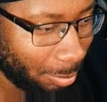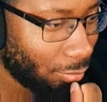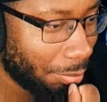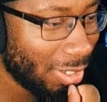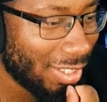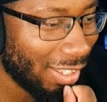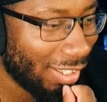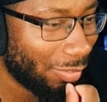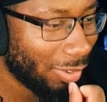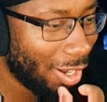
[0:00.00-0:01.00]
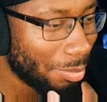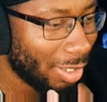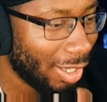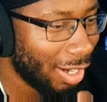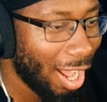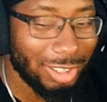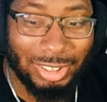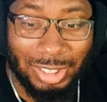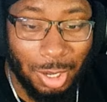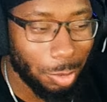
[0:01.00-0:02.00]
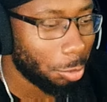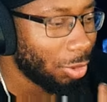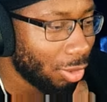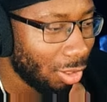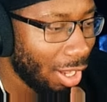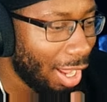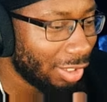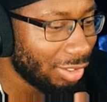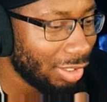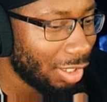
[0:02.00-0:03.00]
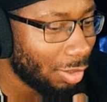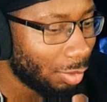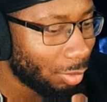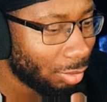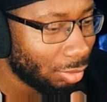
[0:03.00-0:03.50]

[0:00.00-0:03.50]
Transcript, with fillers: Miss the link with I'm dead. How does she know? How does she know?